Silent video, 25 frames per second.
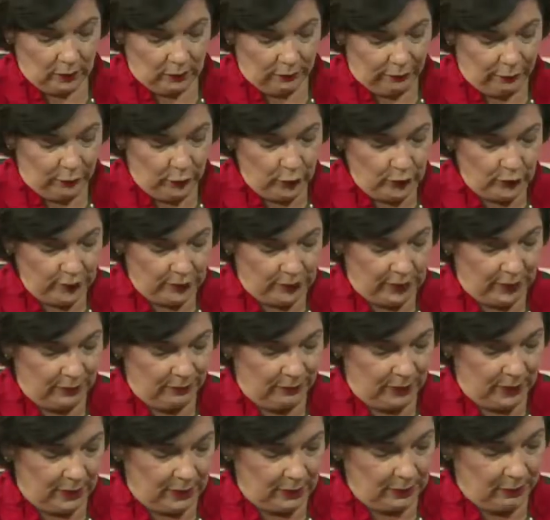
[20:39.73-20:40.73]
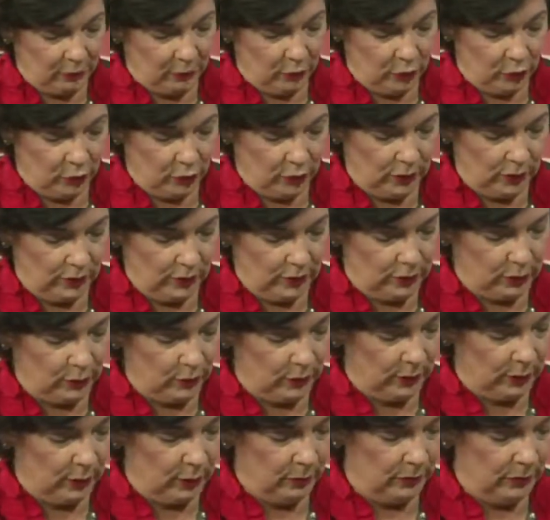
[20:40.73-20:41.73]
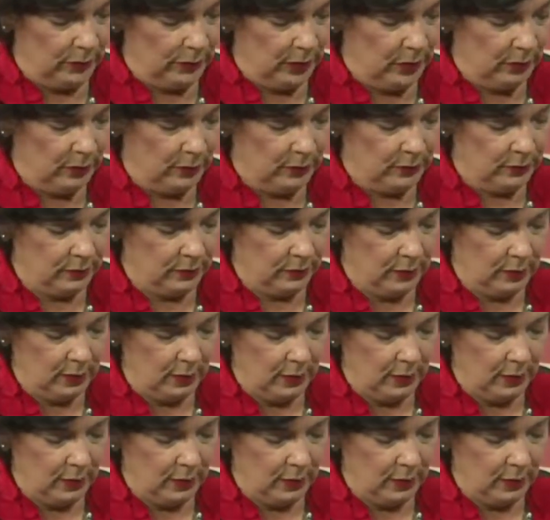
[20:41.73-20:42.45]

first tip is, I'm going to share this with you because